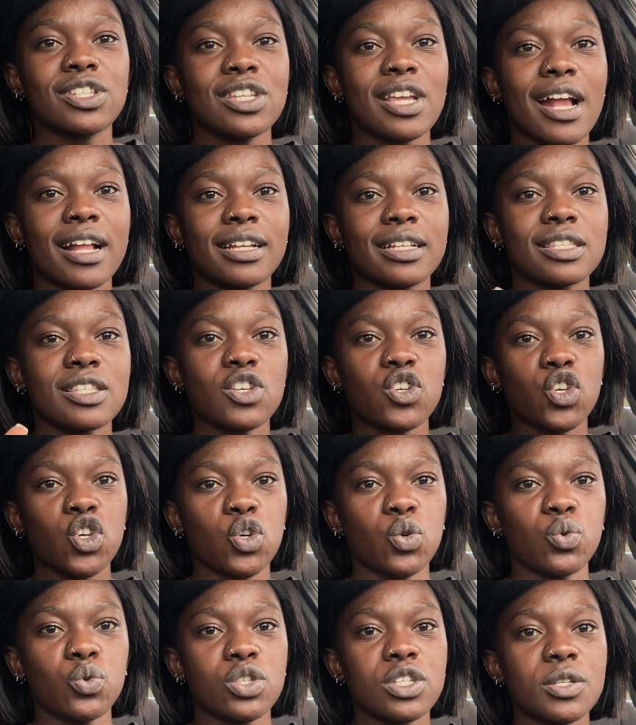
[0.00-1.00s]
man, it's a
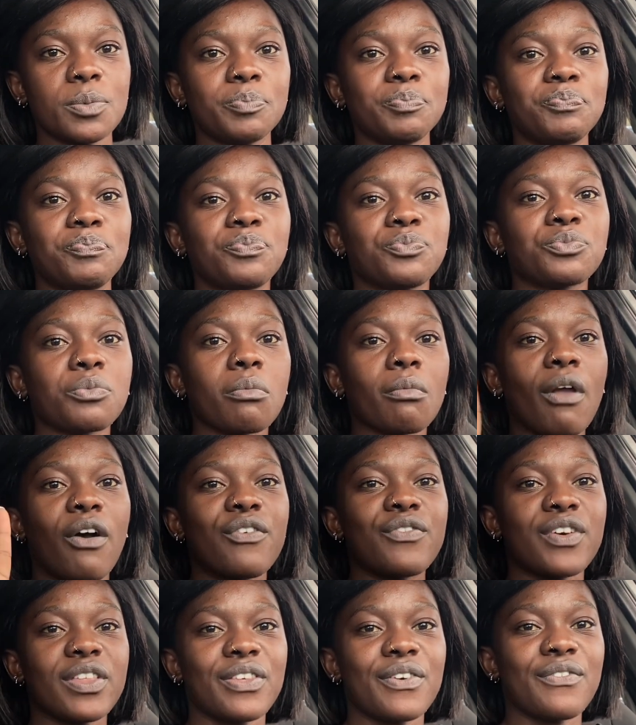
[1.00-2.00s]
cute
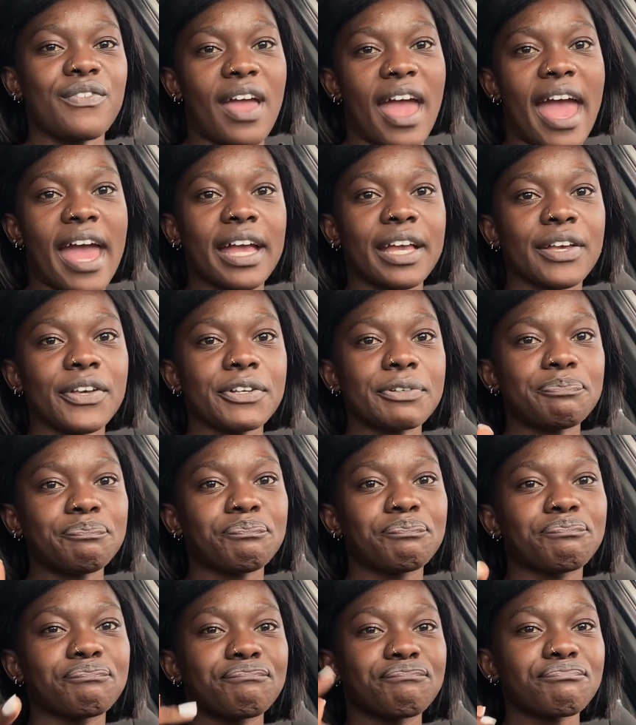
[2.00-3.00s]
for the back
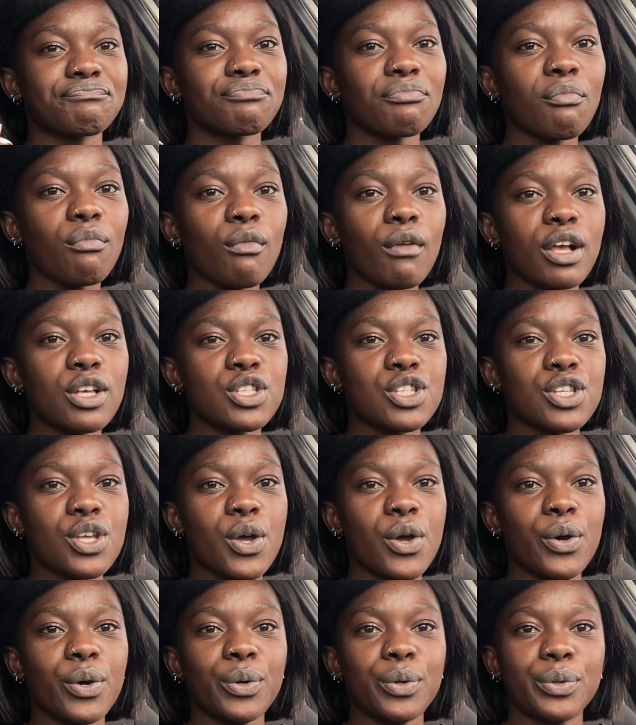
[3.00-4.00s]

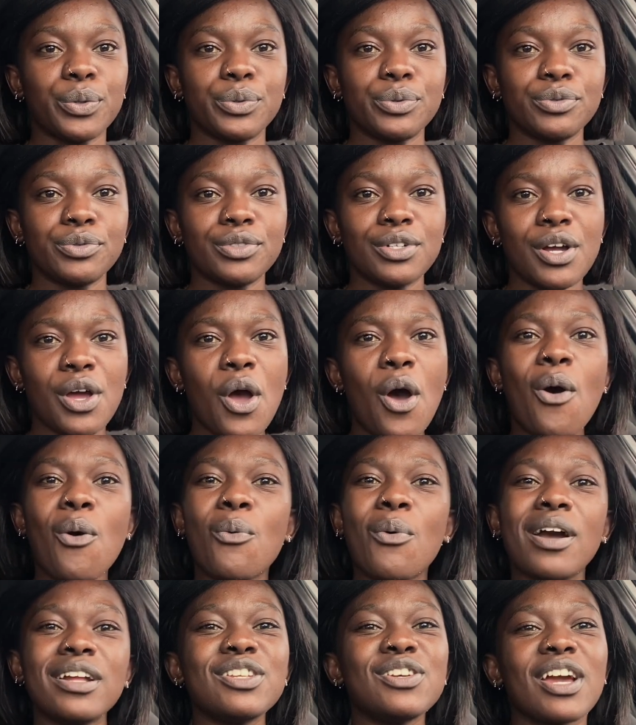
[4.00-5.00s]
so
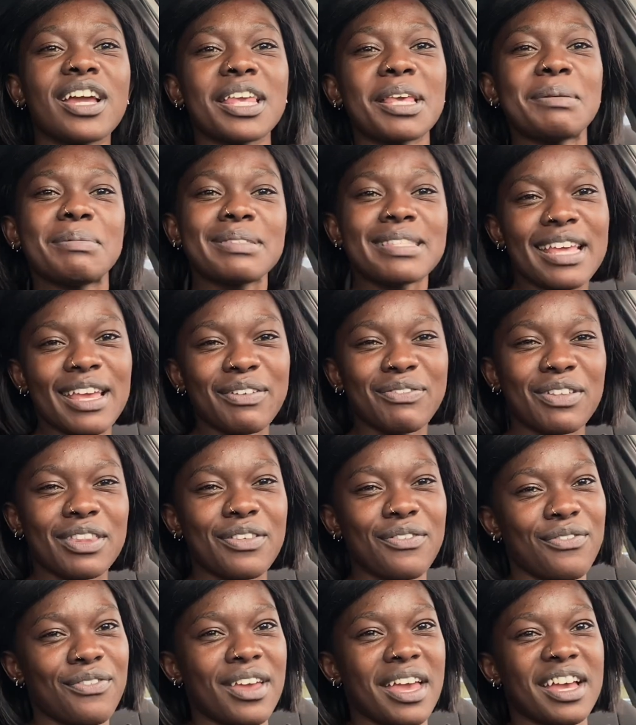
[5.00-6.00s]
why do i keep saying for
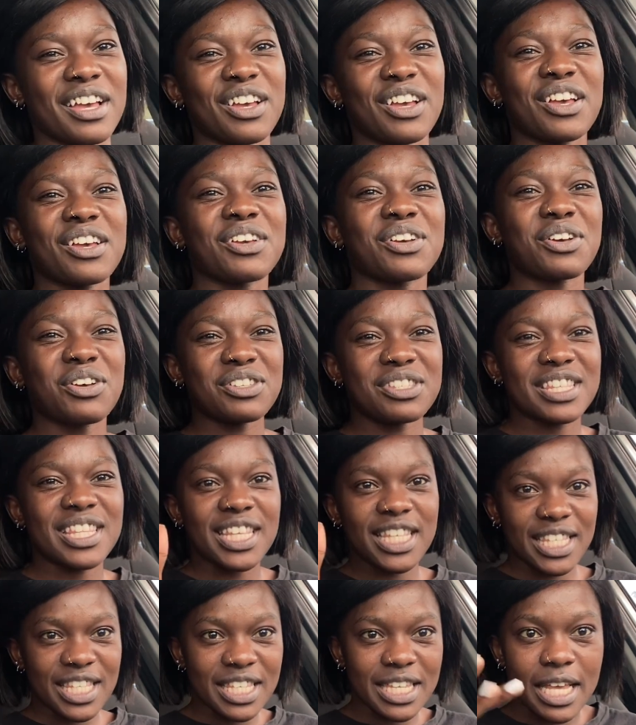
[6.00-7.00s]
the vec because
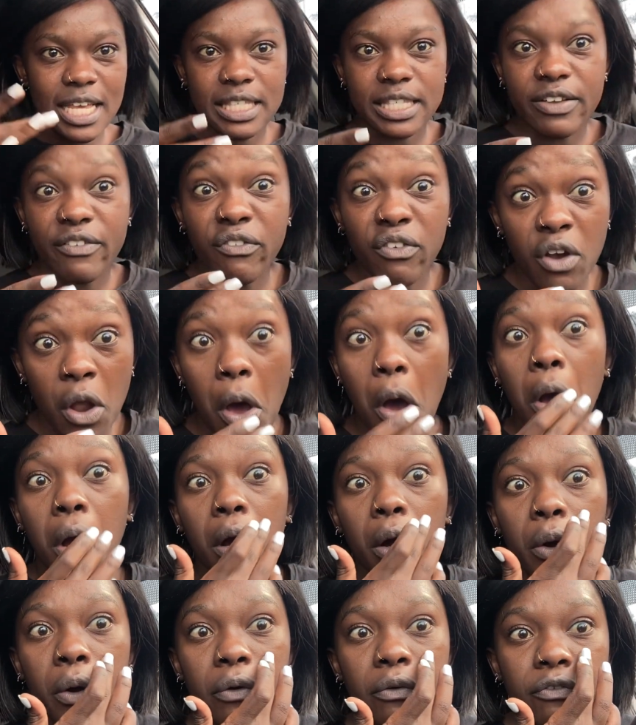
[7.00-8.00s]
this is a vlog
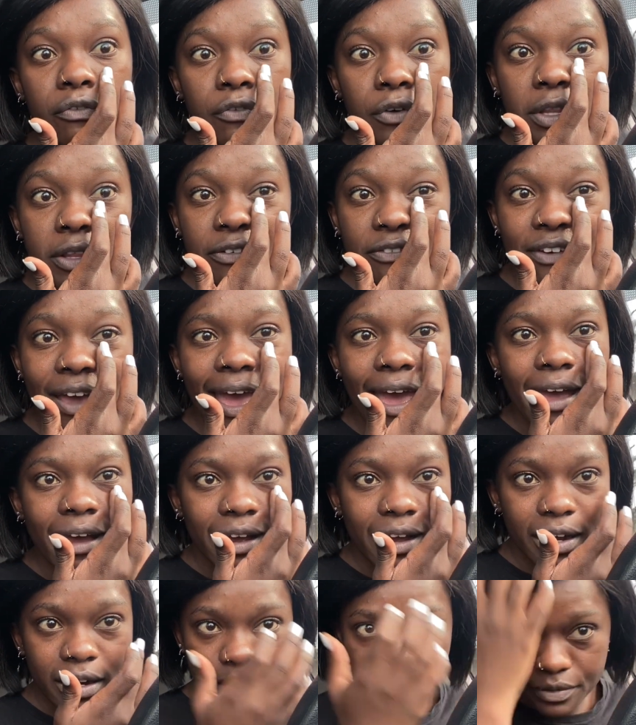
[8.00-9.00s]
for the vec
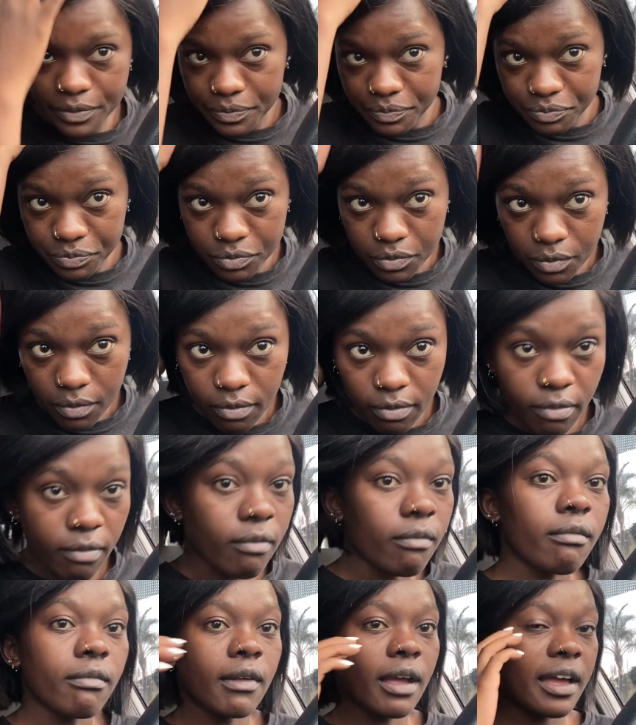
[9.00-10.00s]

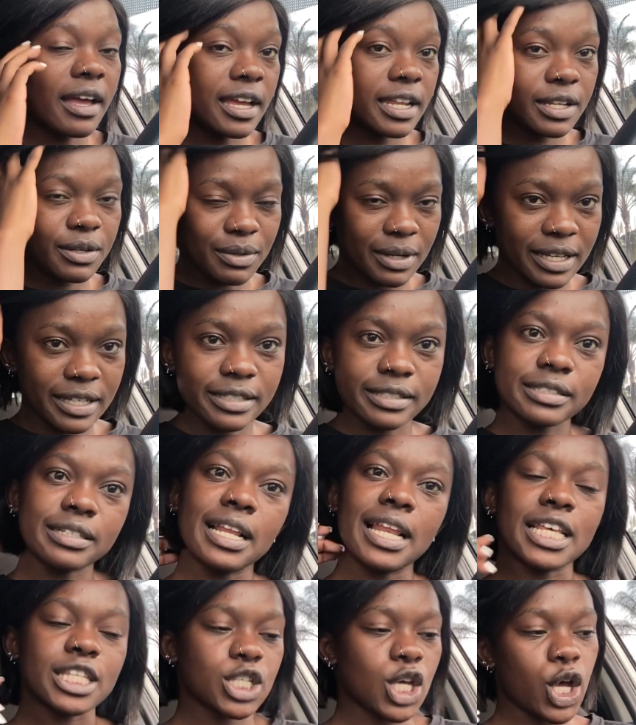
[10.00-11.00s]
anyway
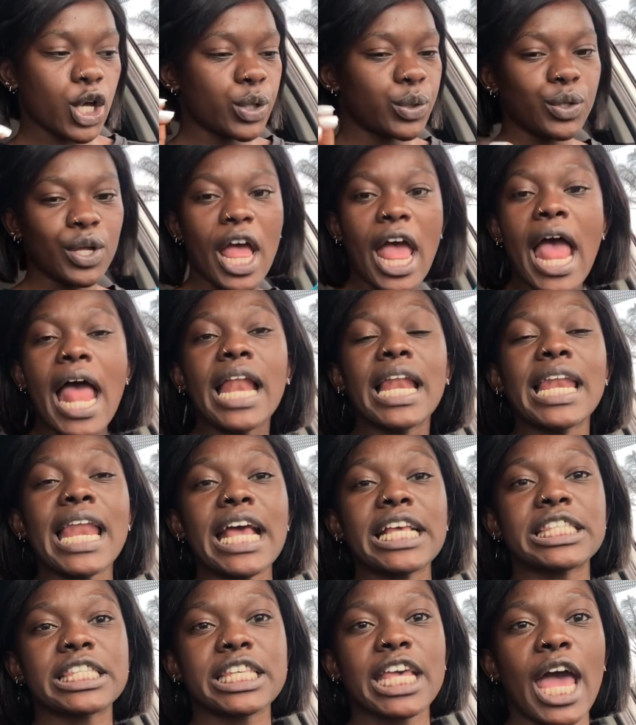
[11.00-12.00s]
let's go
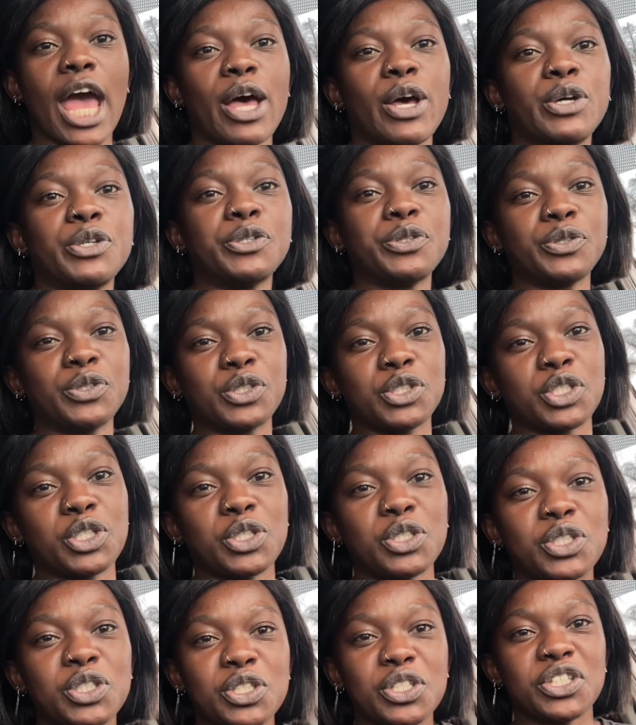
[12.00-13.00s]
let's go
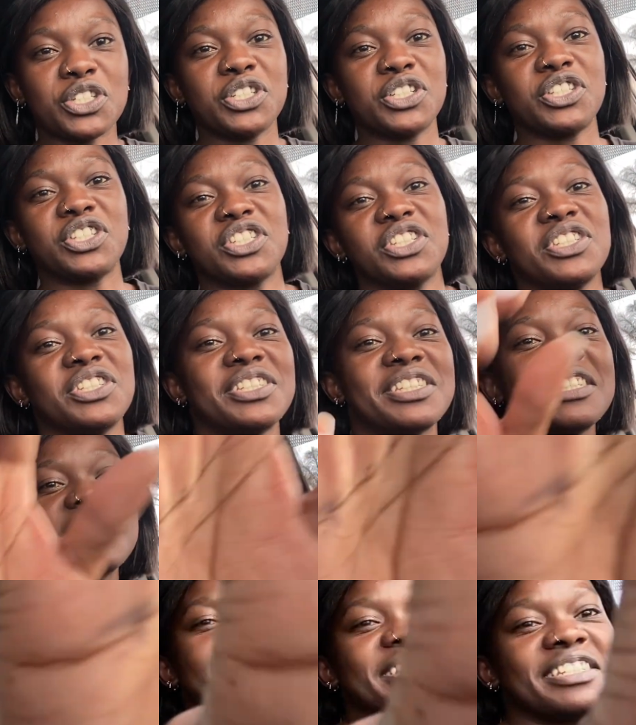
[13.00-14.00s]
dun, dun,
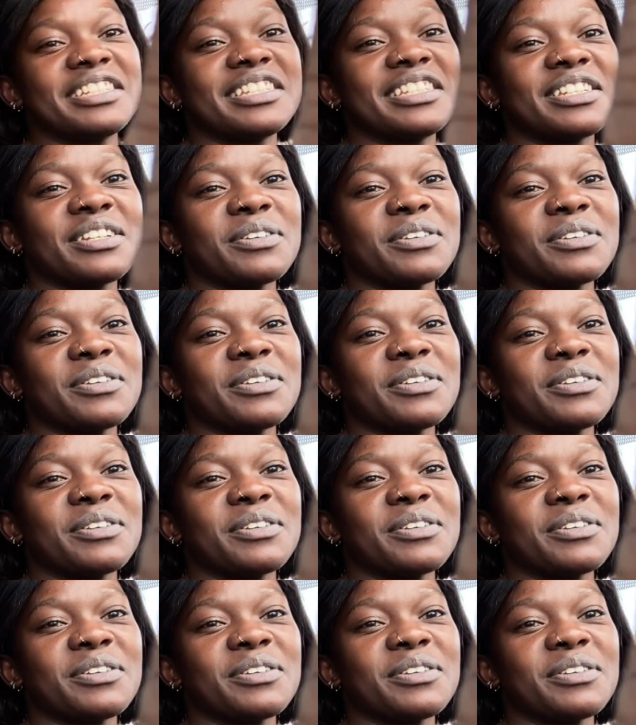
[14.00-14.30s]
dun,